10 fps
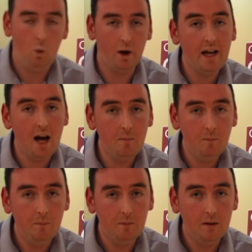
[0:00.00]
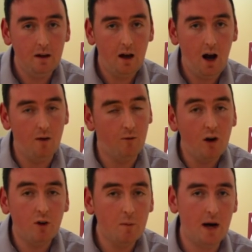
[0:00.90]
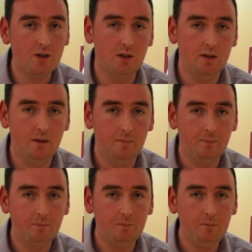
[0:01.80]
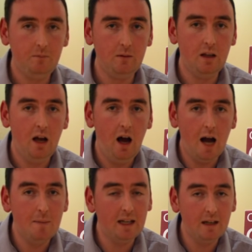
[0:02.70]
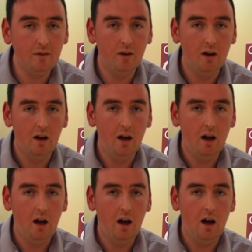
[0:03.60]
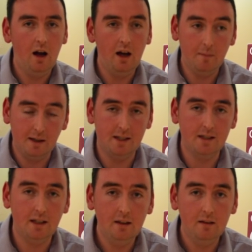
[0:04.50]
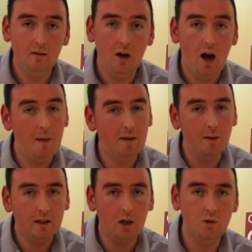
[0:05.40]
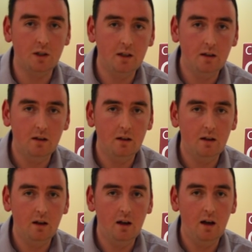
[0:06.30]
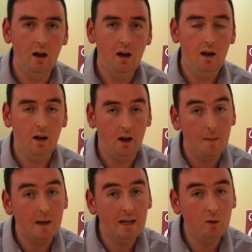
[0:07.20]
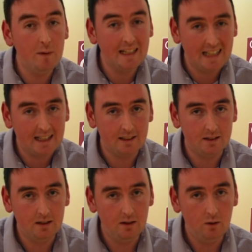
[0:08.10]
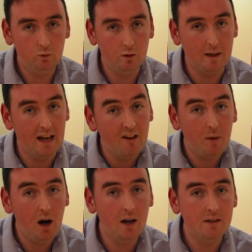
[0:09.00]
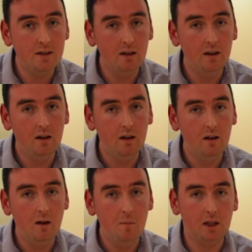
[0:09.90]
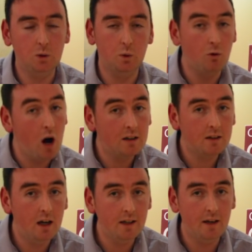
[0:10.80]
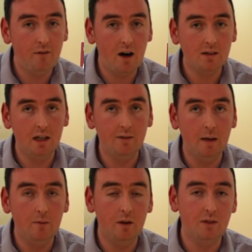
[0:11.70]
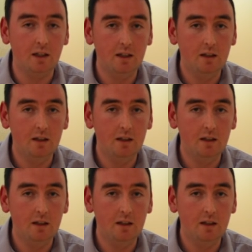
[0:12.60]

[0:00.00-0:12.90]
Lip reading: What I am very, very passionate. I believe in my city. I believe in my county. And I believe we've been neglected. We've been left behind because we're the wrong side and the far side of the M50.